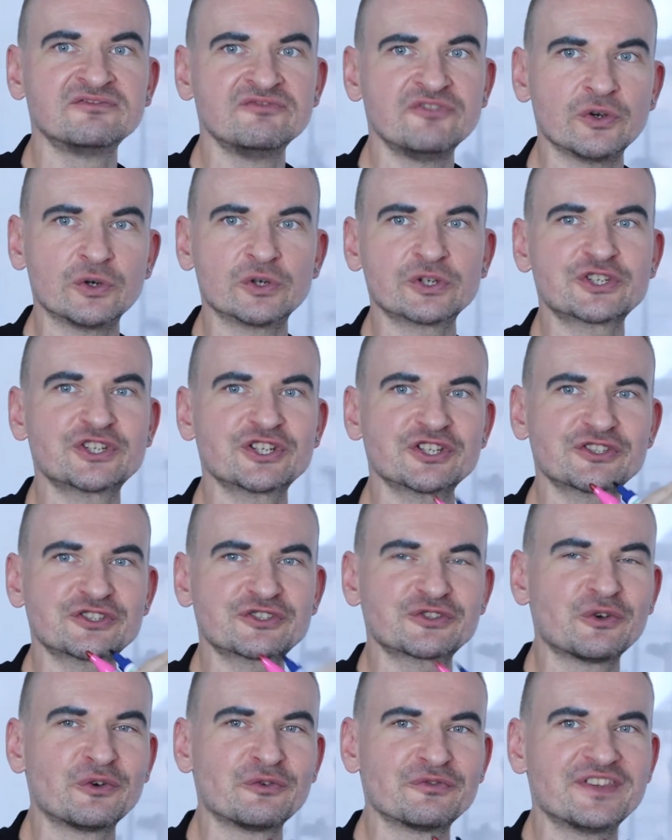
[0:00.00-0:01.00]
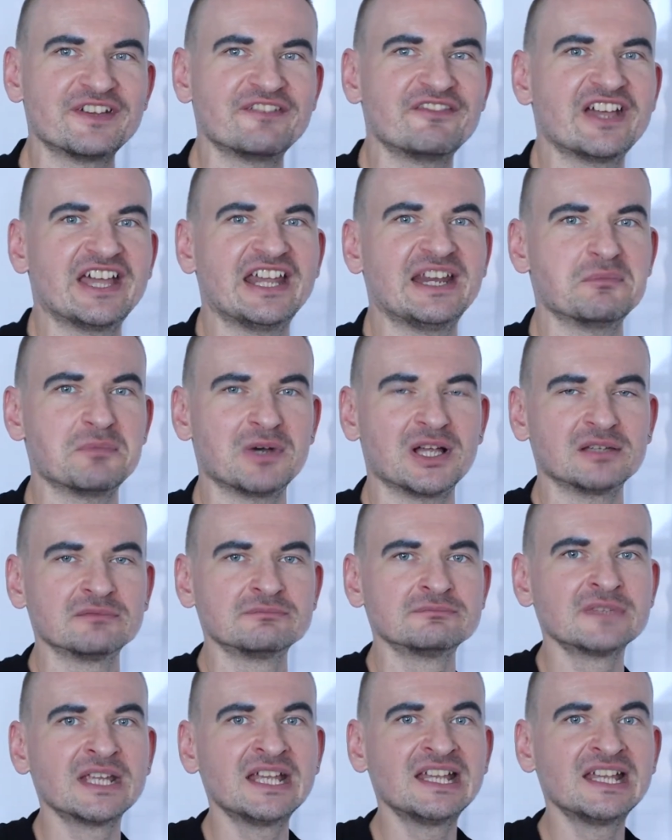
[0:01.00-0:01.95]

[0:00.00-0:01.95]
versions of the variable.